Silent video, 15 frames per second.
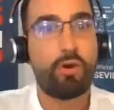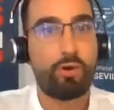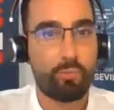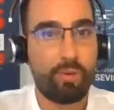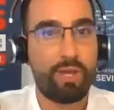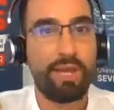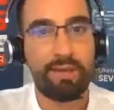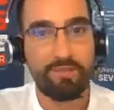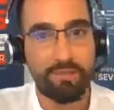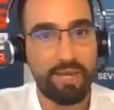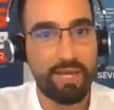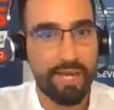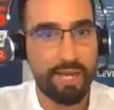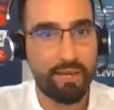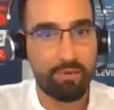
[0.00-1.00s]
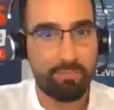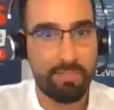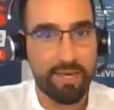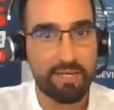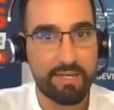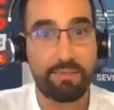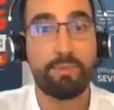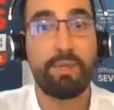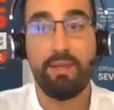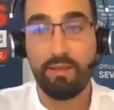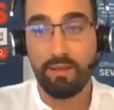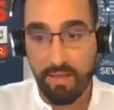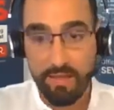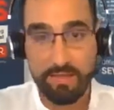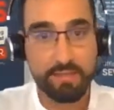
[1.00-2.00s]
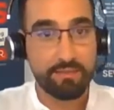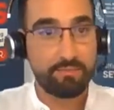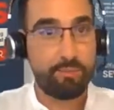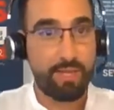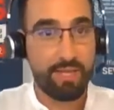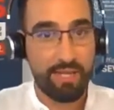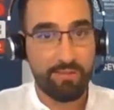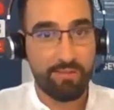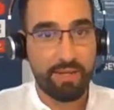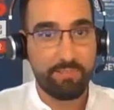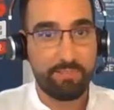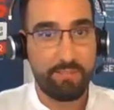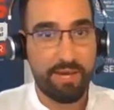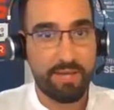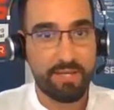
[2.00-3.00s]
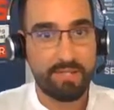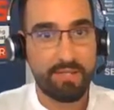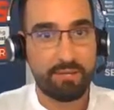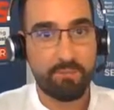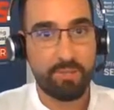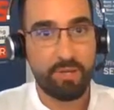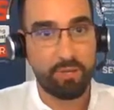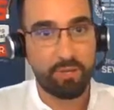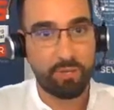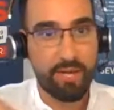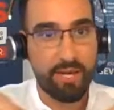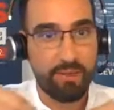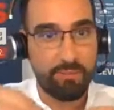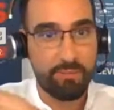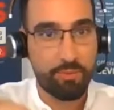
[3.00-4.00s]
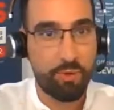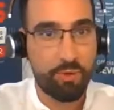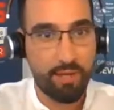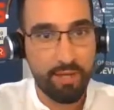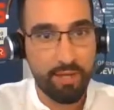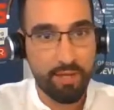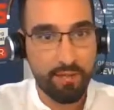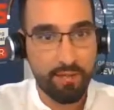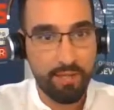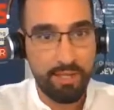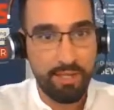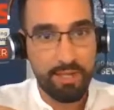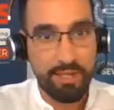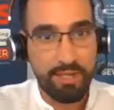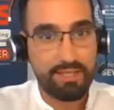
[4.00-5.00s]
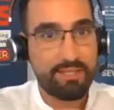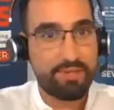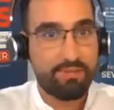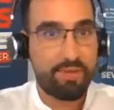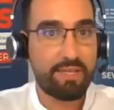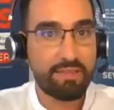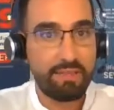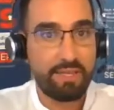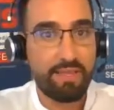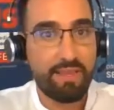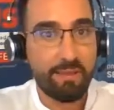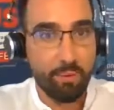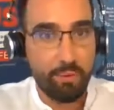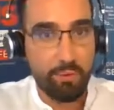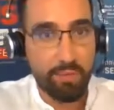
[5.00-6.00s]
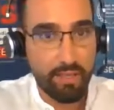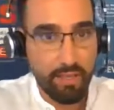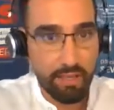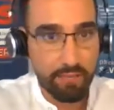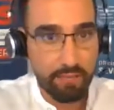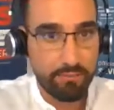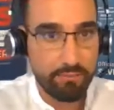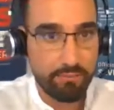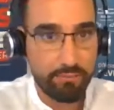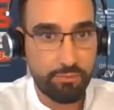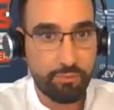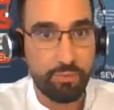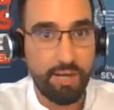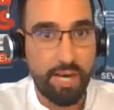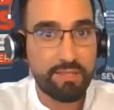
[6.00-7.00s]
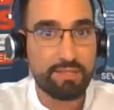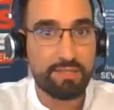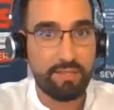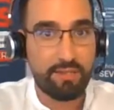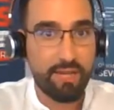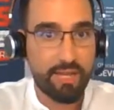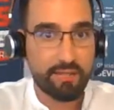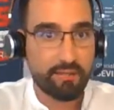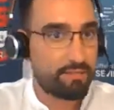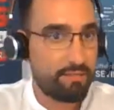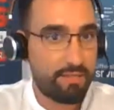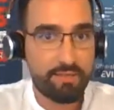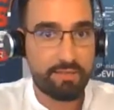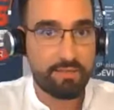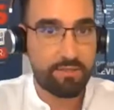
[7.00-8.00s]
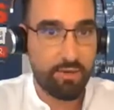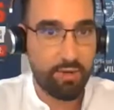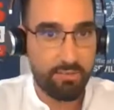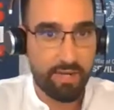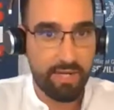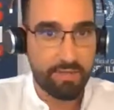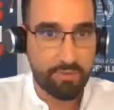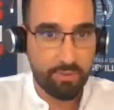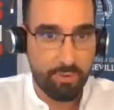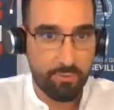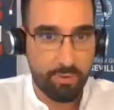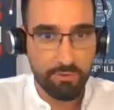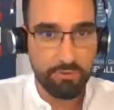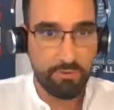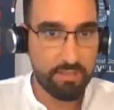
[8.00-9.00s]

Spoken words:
Or we have any kind of partnership. Yes, we have partnership because we are the broker. CFX needs a broker to launch the trades. This is normal. It's common.